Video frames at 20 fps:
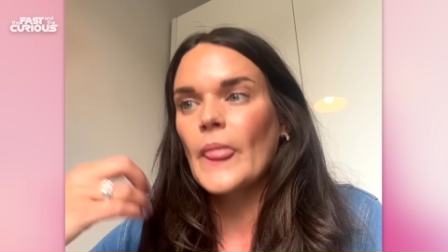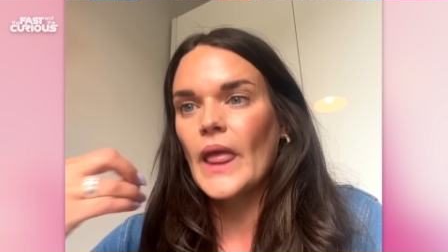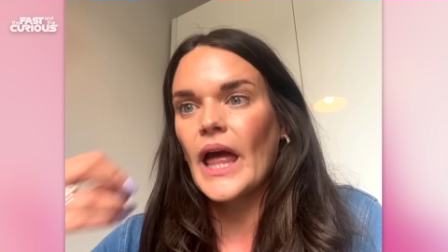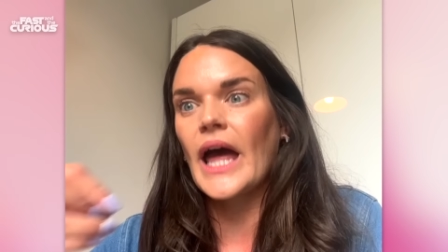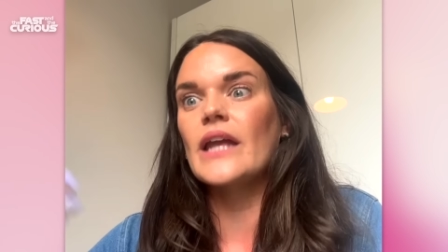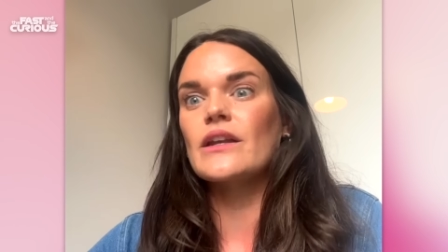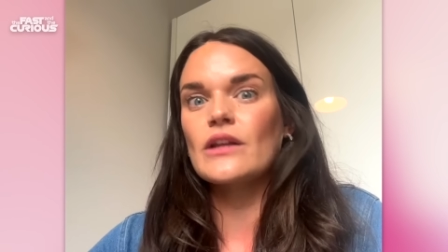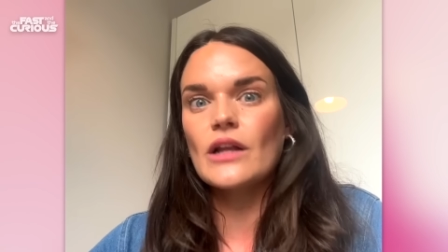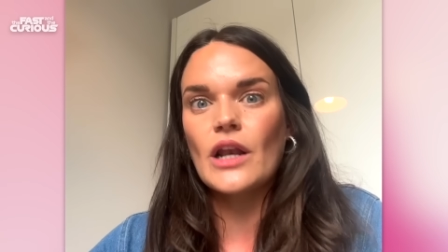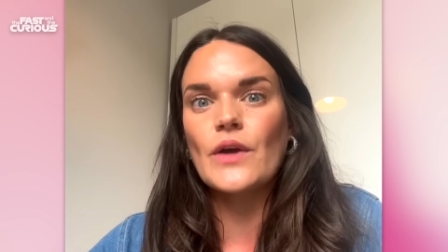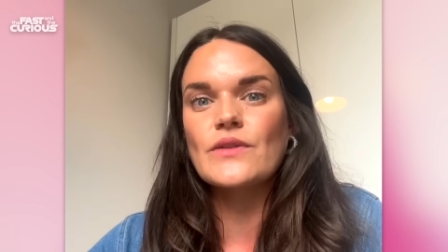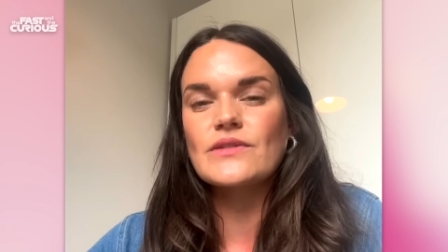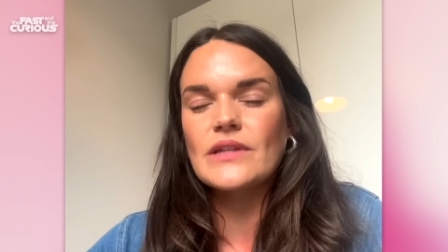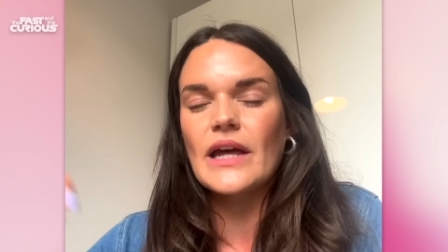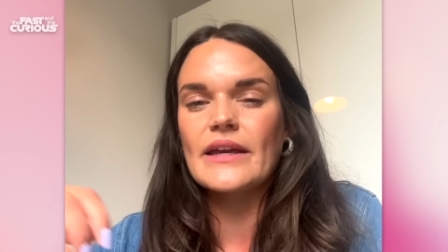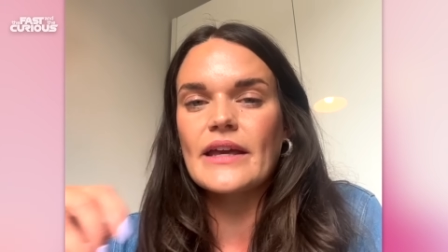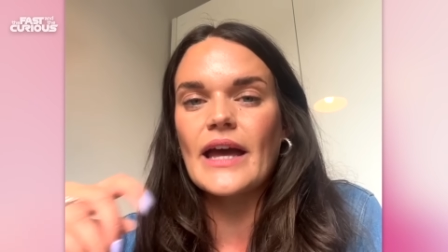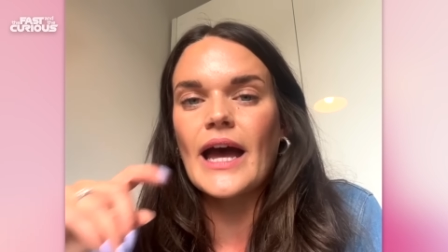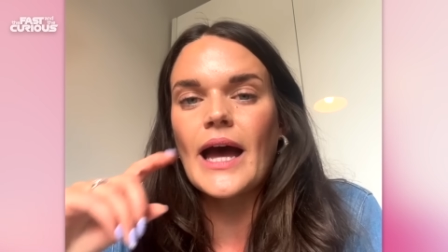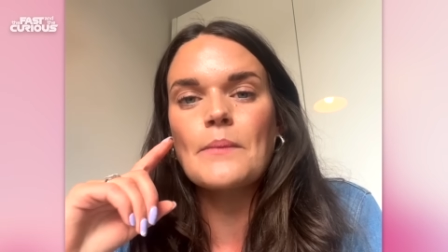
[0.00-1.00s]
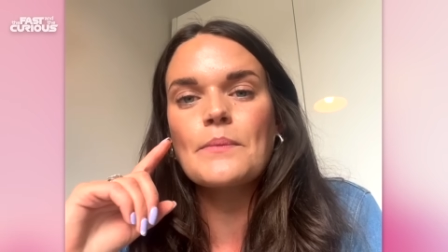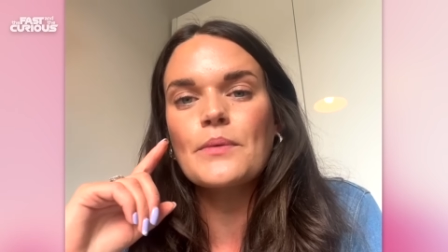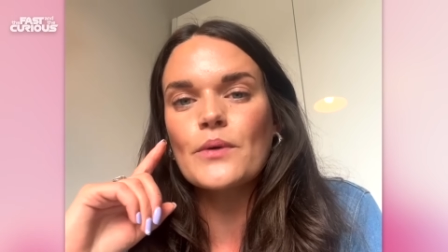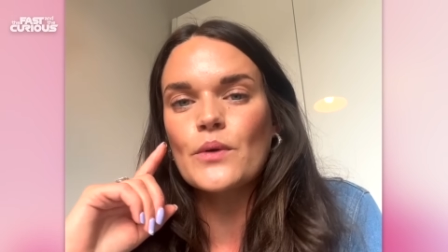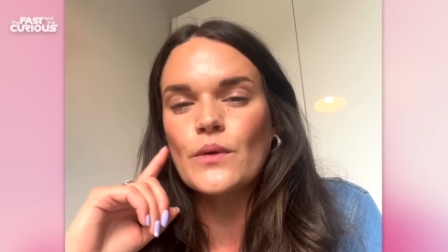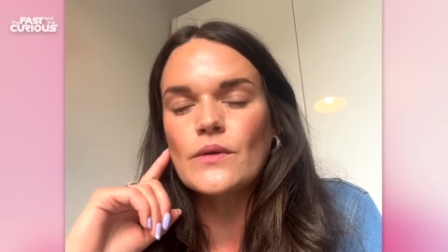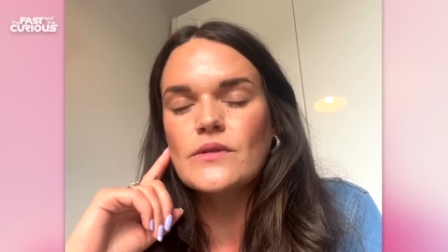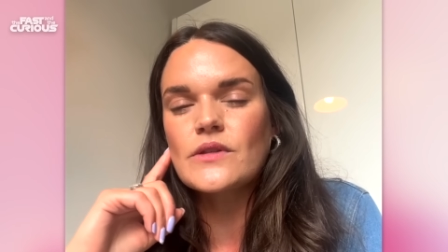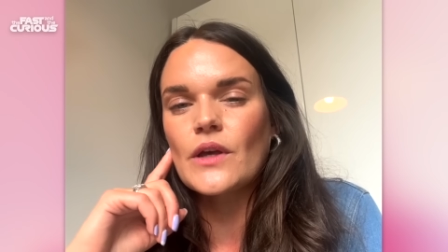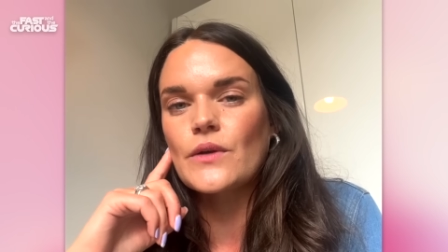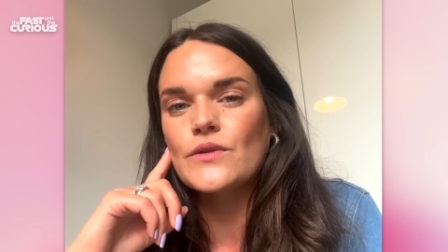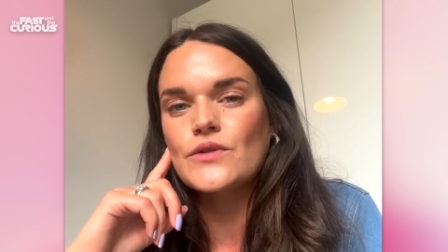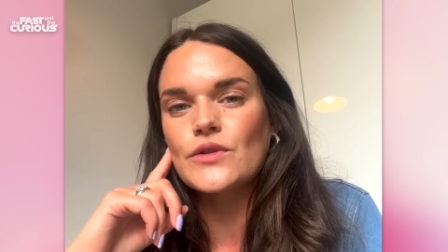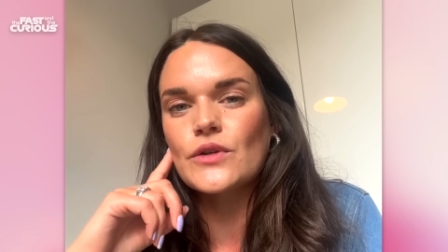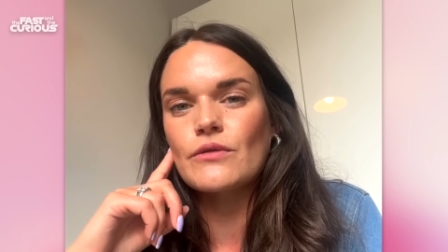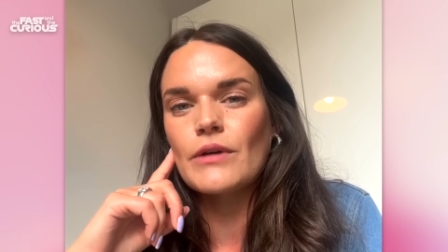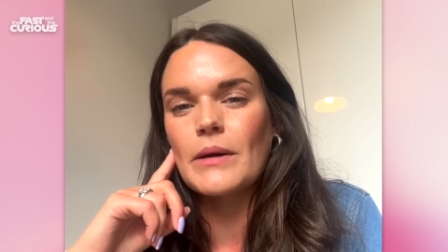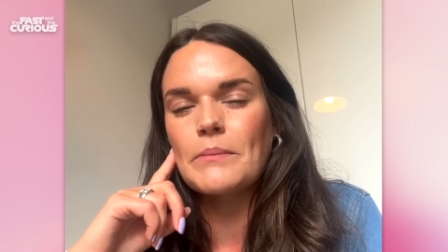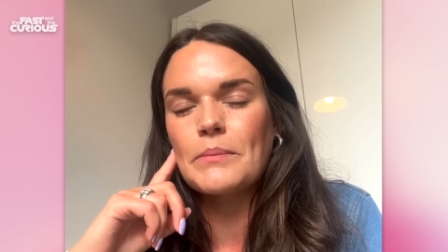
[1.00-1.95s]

and close that gap also to